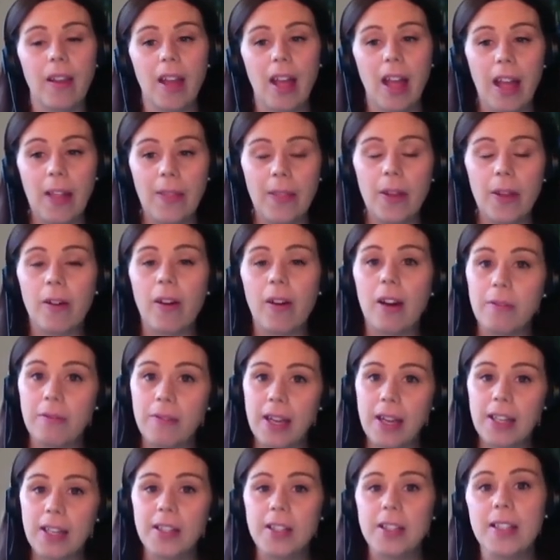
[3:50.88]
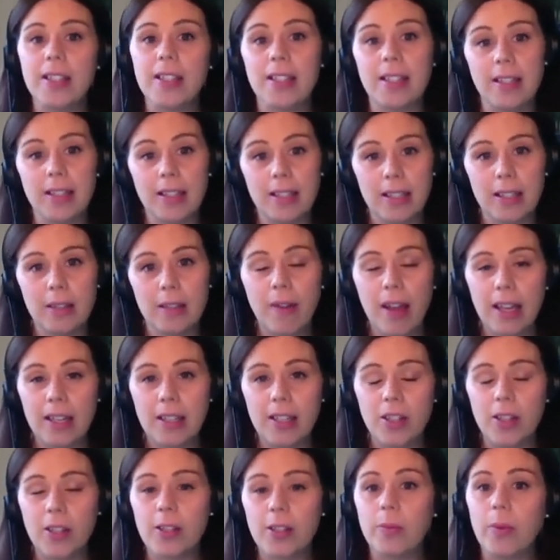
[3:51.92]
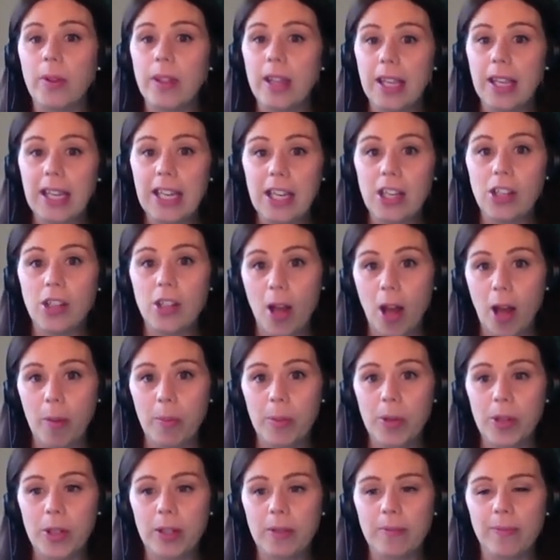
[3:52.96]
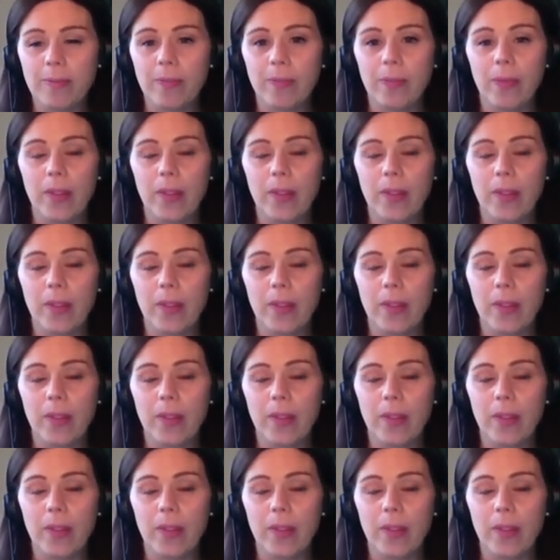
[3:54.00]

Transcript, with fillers: And there are advantages and disadvantages with each option.